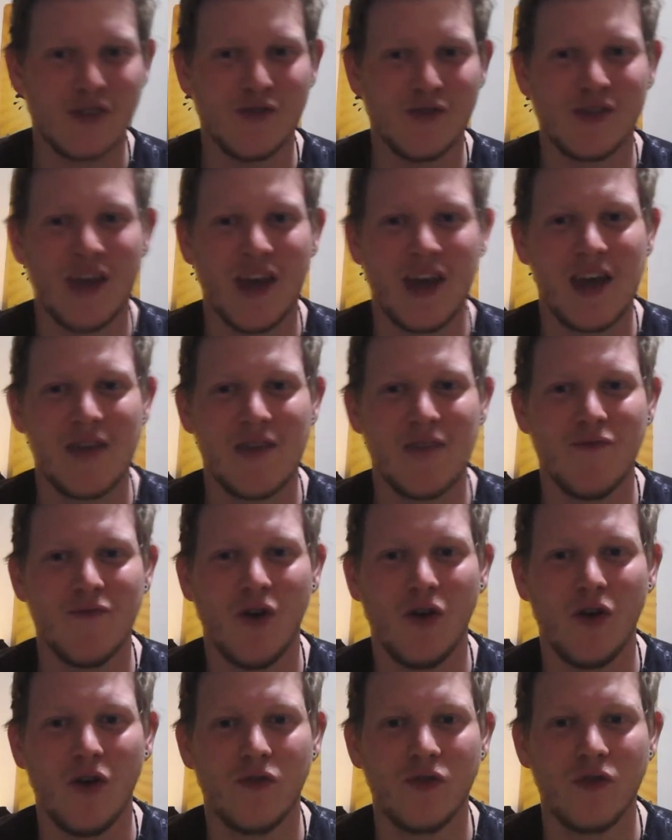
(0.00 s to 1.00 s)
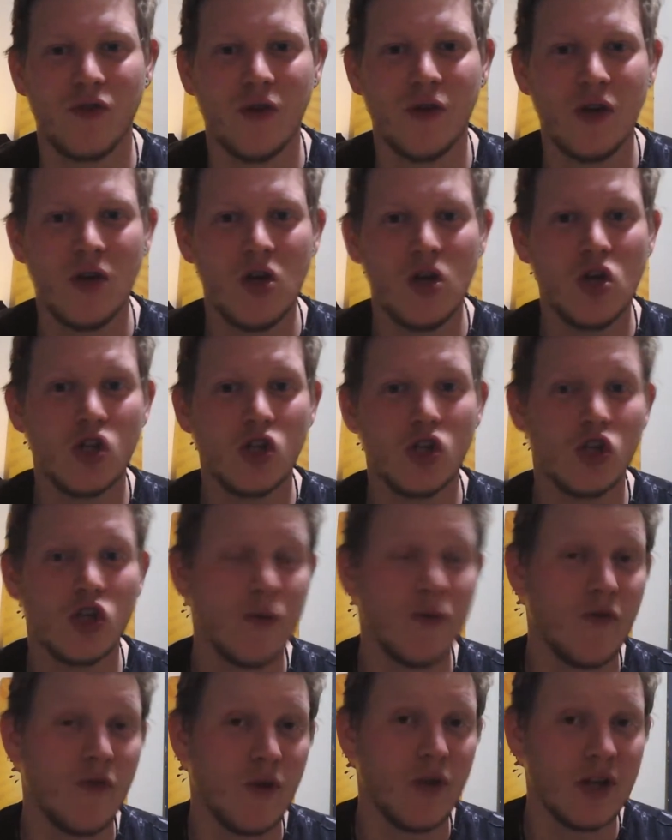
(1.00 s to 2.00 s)
getting involved, some of
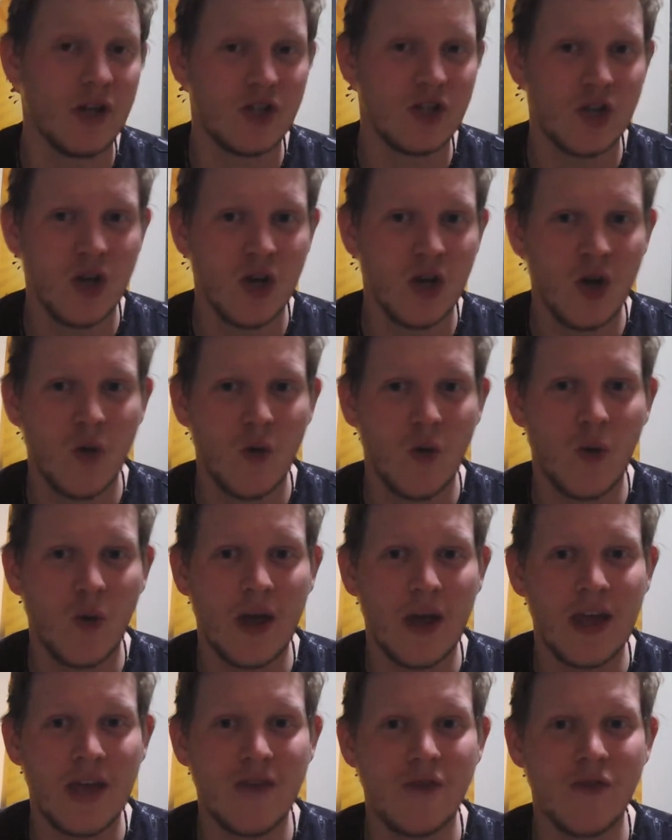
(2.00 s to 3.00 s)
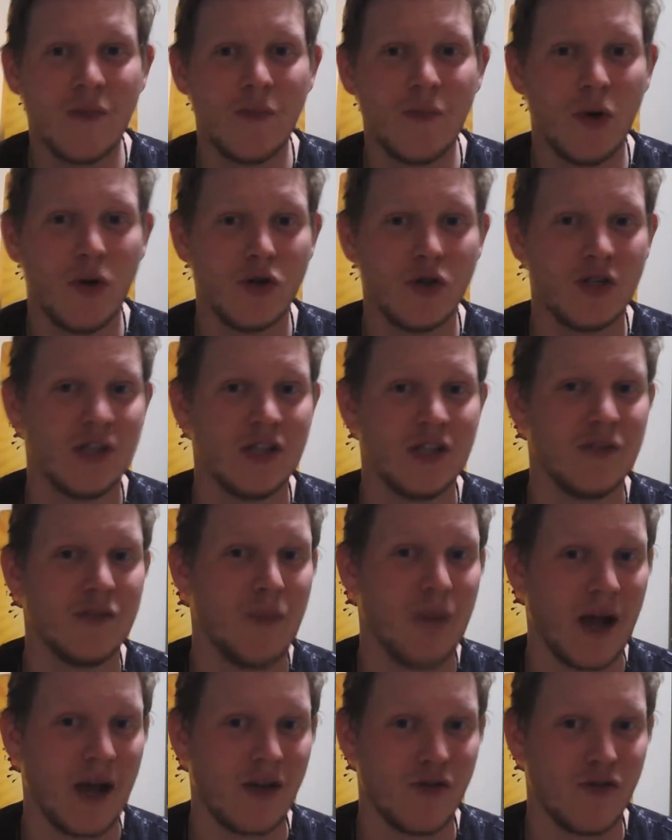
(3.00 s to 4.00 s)
which were even pushed into
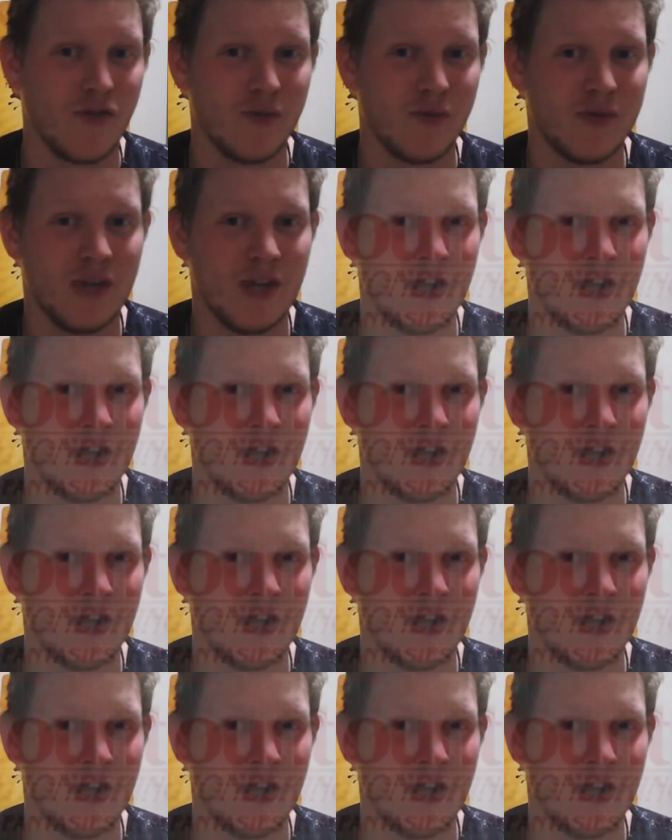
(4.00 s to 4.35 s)
bankruptcy